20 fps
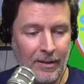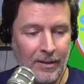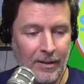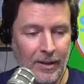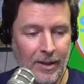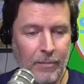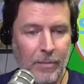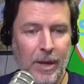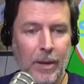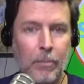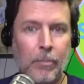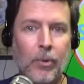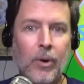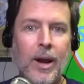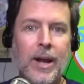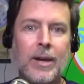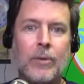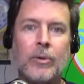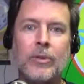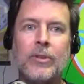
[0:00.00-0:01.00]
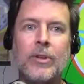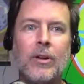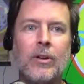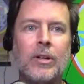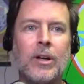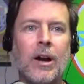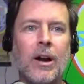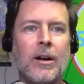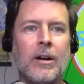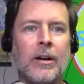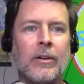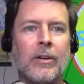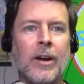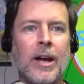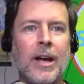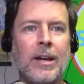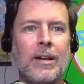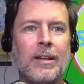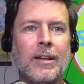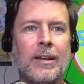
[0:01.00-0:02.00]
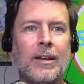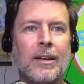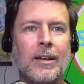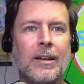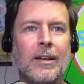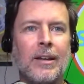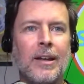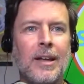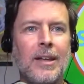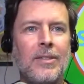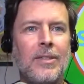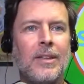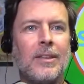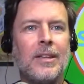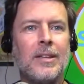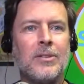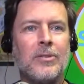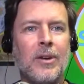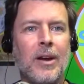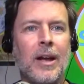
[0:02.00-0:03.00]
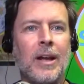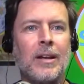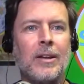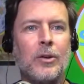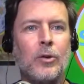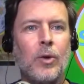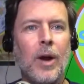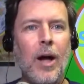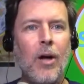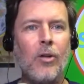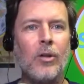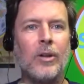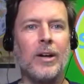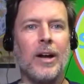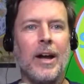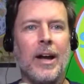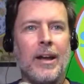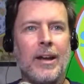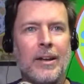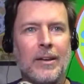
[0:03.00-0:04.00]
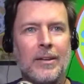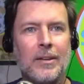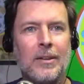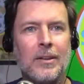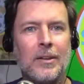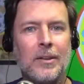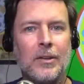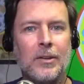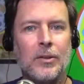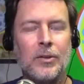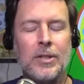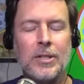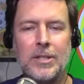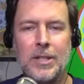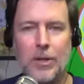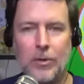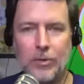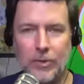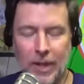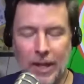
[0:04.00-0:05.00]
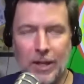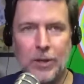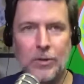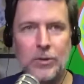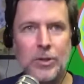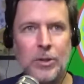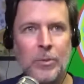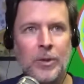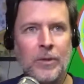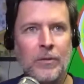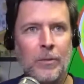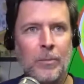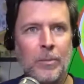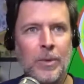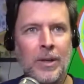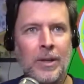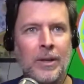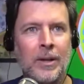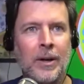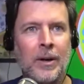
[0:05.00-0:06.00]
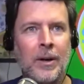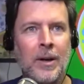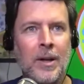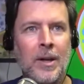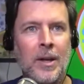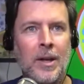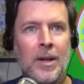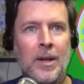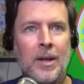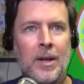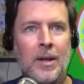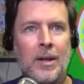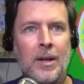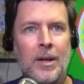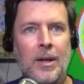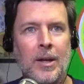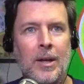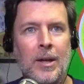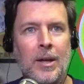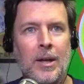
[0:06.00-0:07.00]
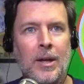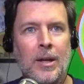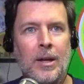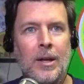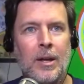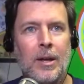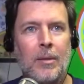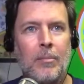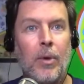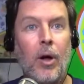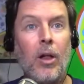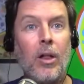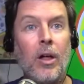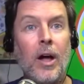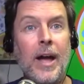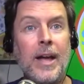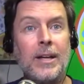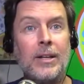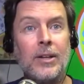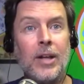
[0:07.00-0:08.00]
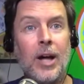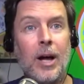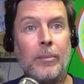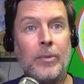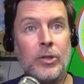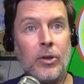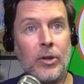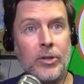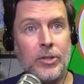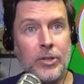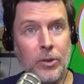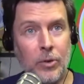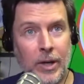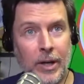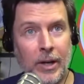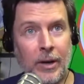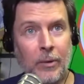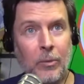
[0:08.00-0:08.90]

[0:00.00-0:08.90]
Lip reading: Give Me a Break with Nell Carter, right? I think that's right. Growl Guy. Good to see you. Thank you so much for being here. Paul Eichenlaub is also here.